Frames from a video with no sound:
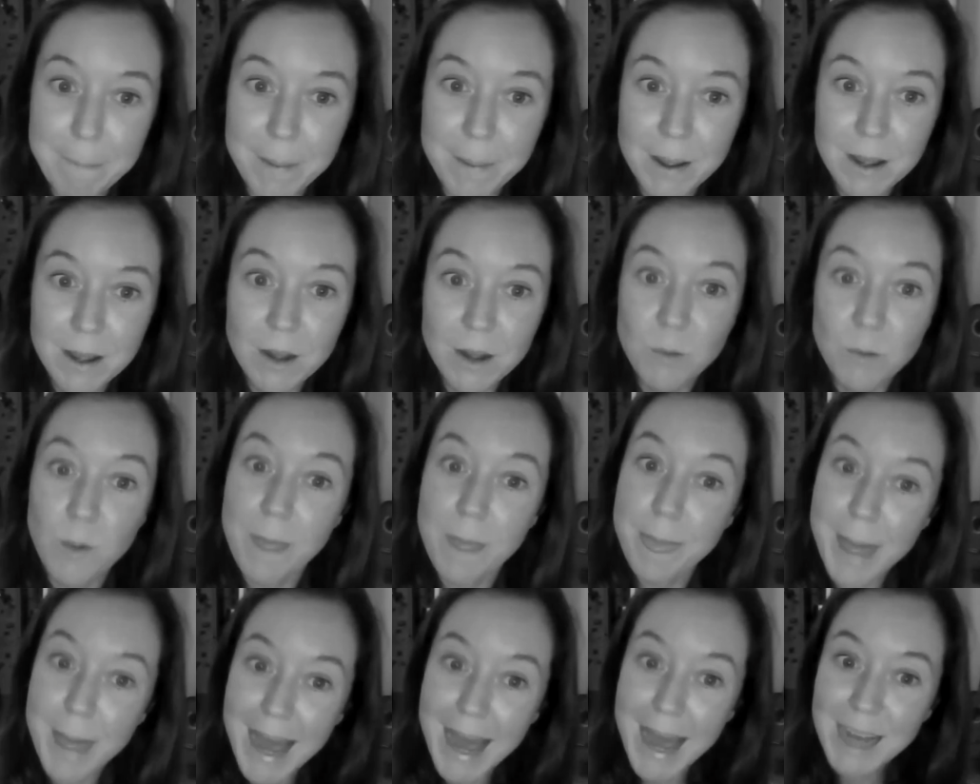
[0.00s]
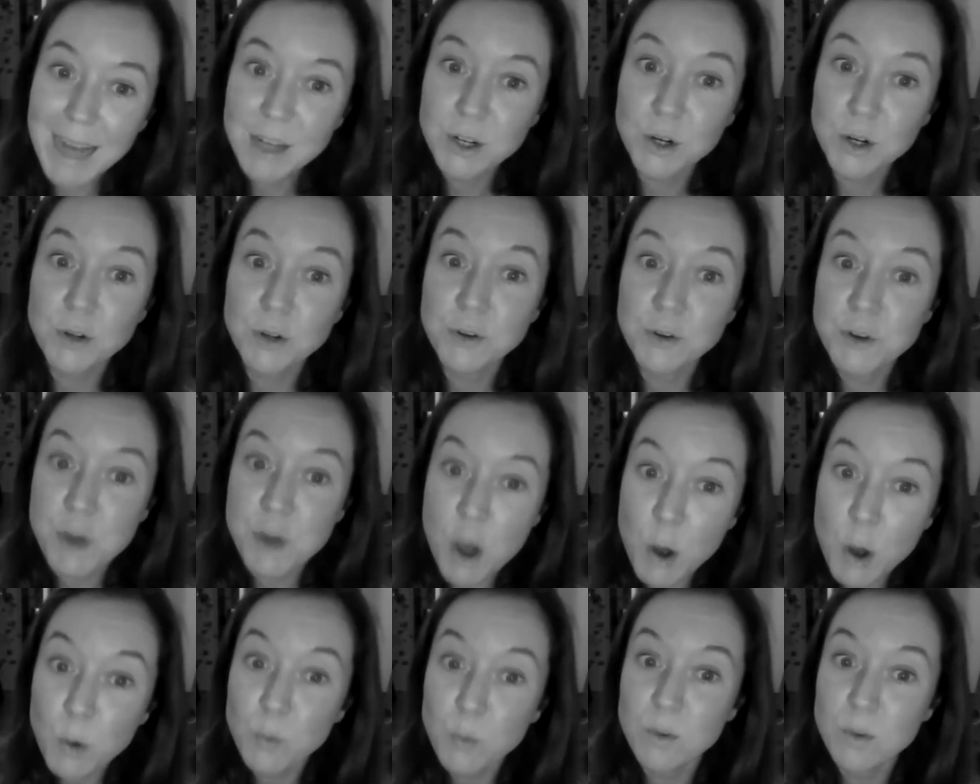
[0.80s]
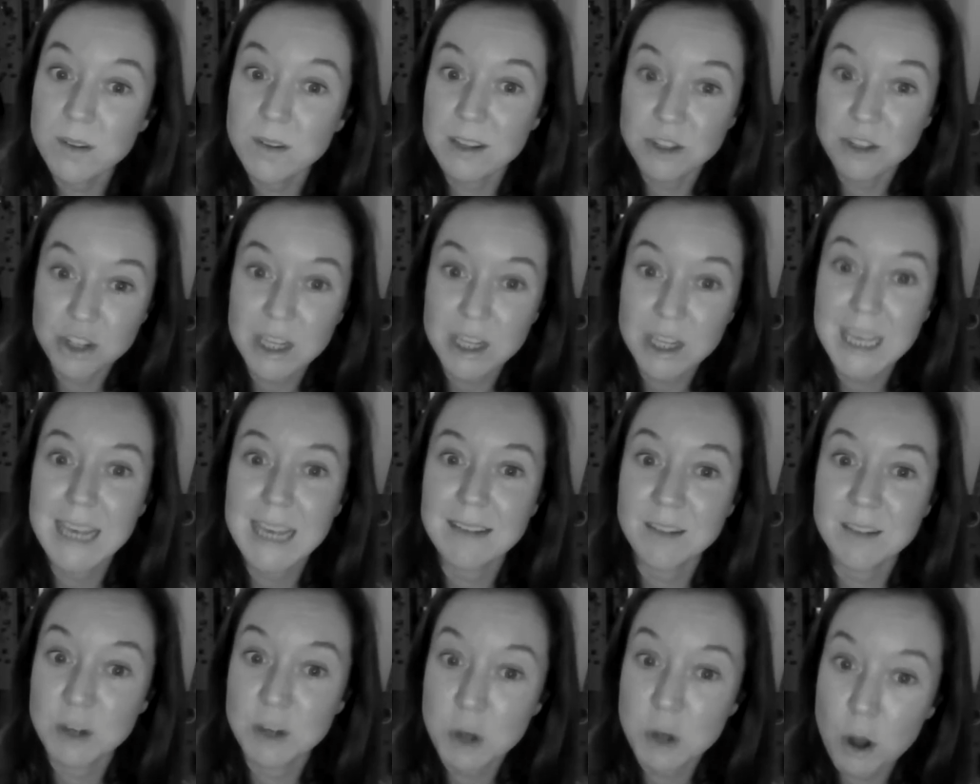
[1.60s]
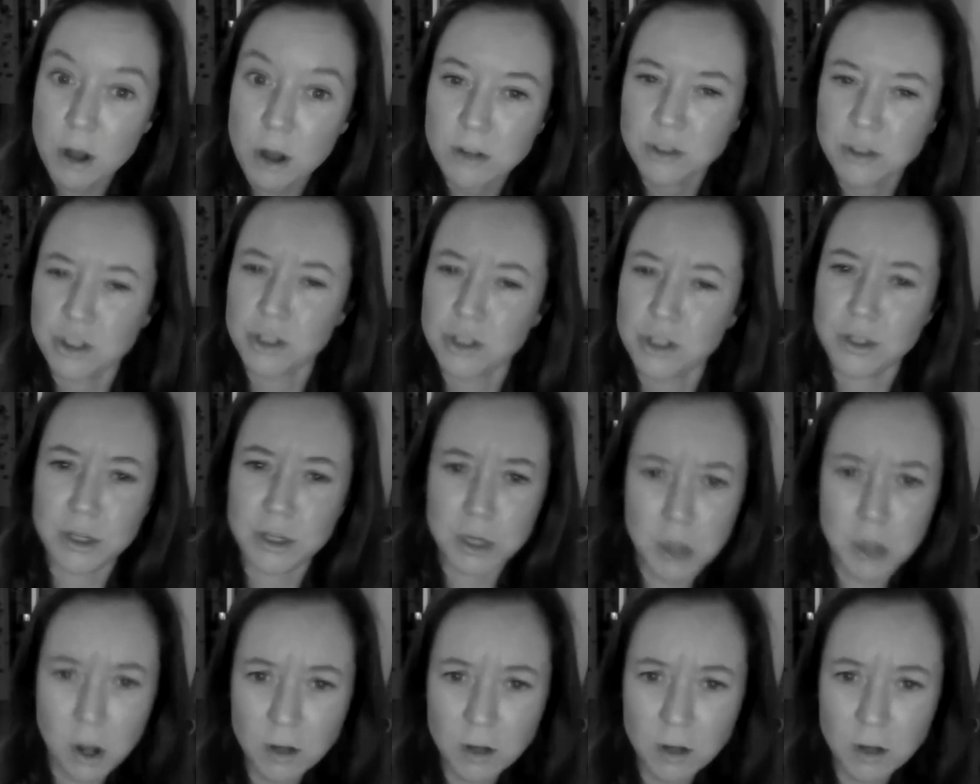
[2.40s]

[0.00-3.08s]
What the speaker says: when that girl knows that she should not